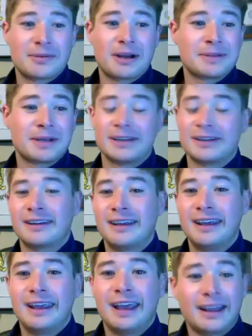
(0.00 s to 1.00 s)
because
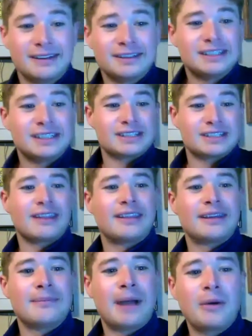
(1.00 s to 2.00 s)
just
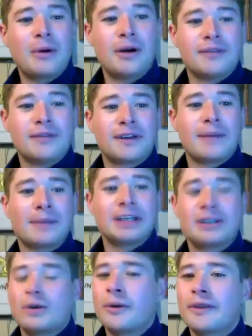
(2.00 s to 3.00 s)
the amount of,
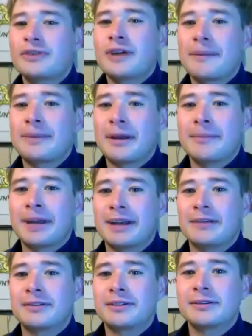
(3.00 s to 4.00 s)
go to the drop down
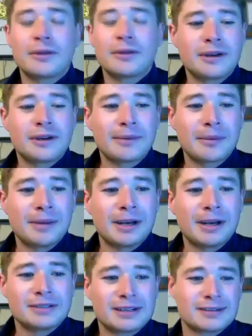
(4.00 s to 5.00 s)
menus.
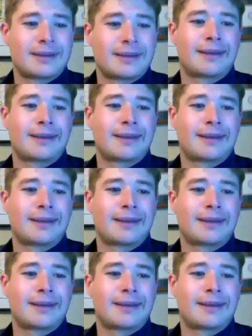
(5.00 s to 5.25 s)
There's